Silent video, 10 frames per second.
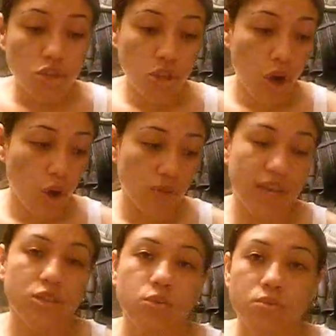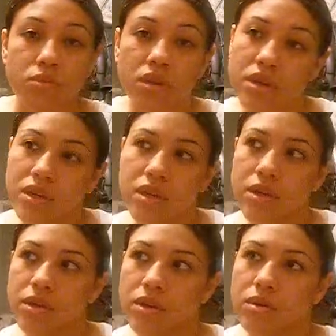So that's when
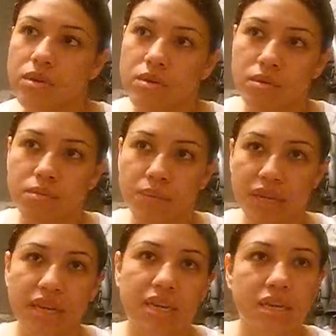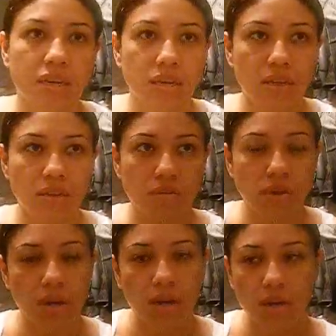me and
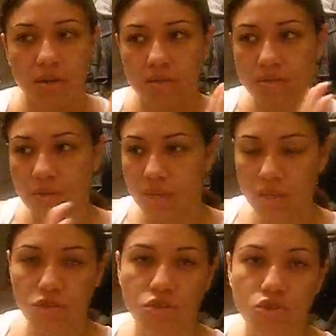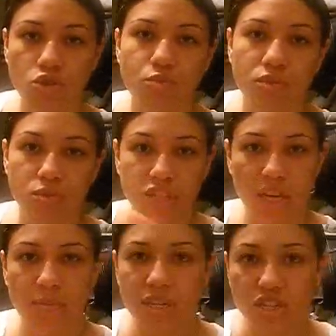another YouTuber, which
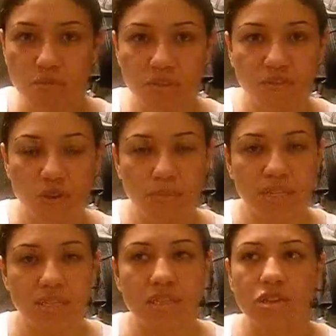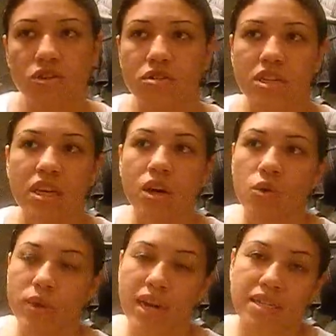I mentioned before, Amazingly Curly,
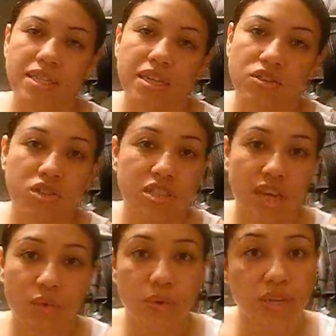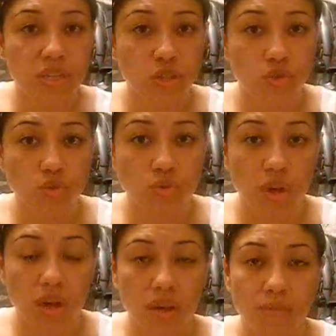we got together and decided we were going to do
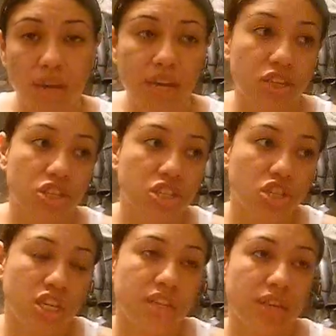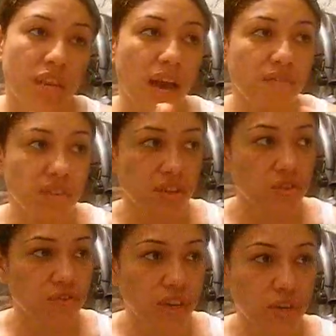the HCG, and then I have
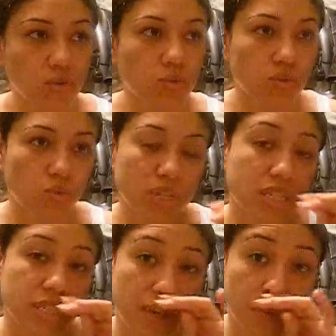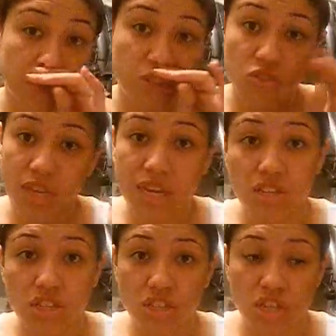another friend who we decided we were going to do the
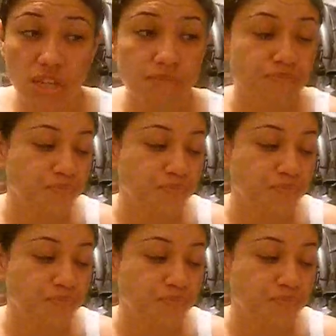HCG.